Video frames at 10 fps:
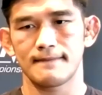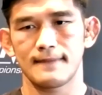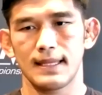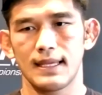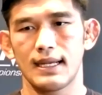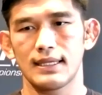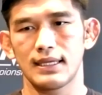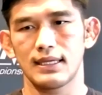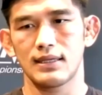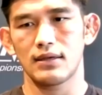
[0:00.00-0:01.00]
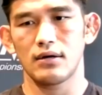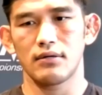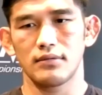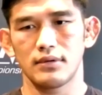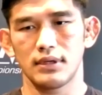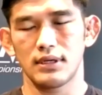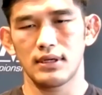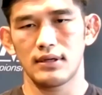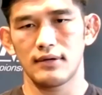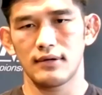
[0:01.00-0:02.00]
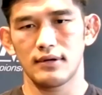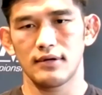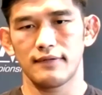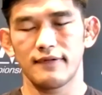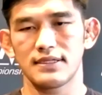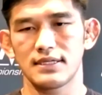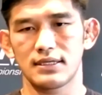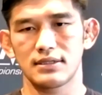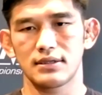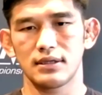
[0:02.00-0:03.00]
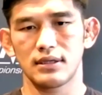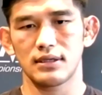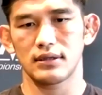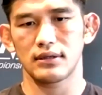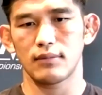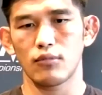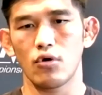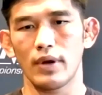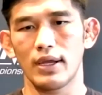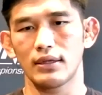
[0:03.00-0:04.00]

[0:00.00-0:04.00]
And I think, you know, physics, the more weight,